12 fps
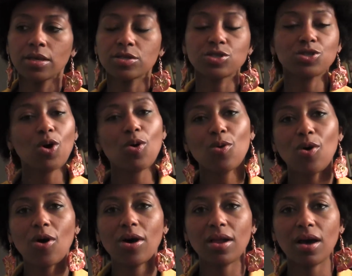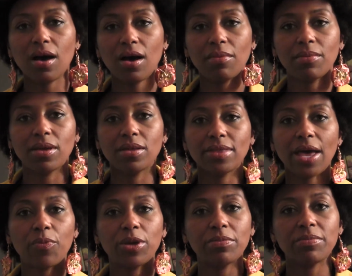so caught up
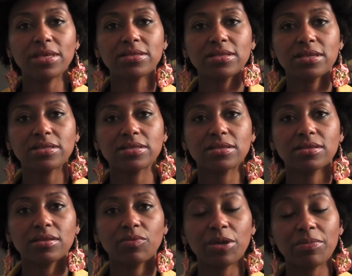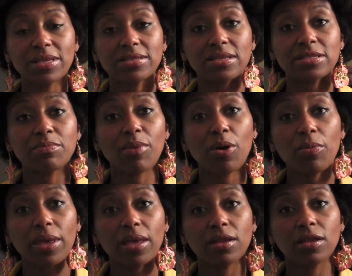that we miss this
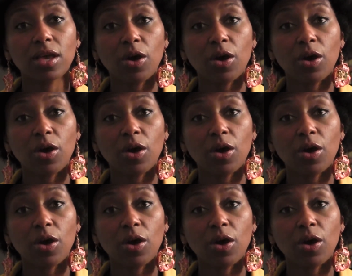moment.